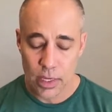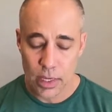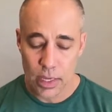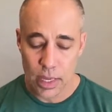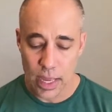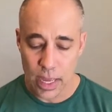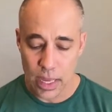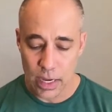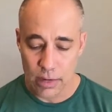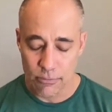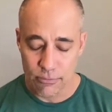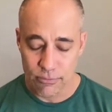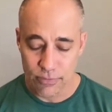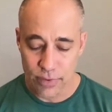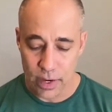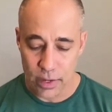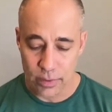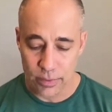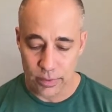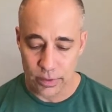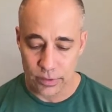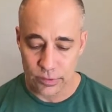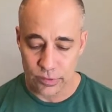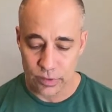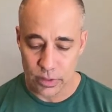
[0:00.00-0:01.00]
and
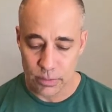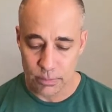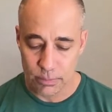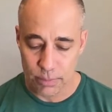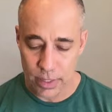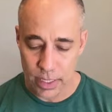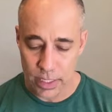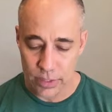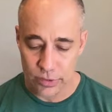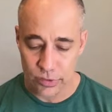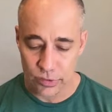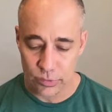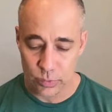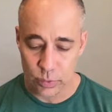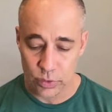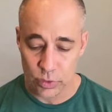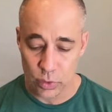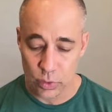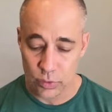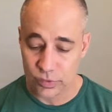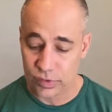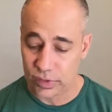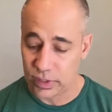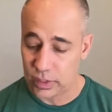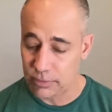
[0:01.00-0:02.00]
pharynx in patients with no
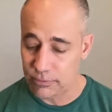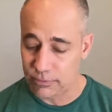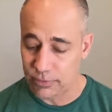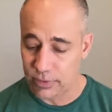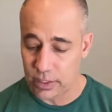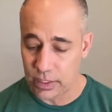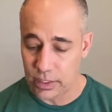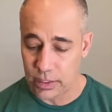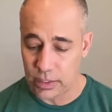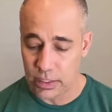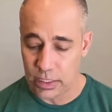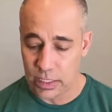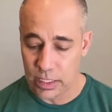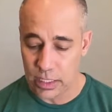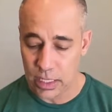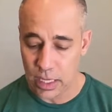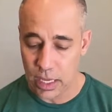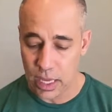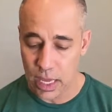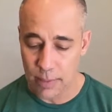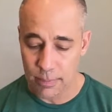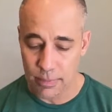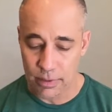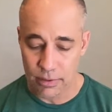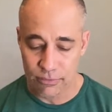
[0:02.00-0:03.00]
significant
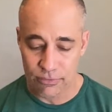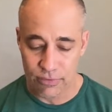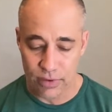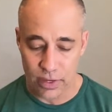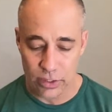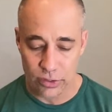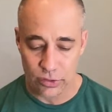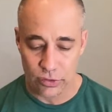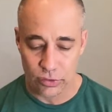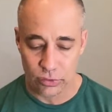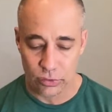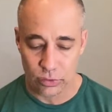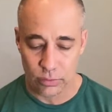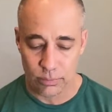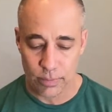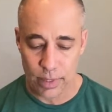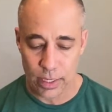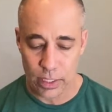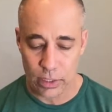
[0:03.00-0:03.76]
hemifacial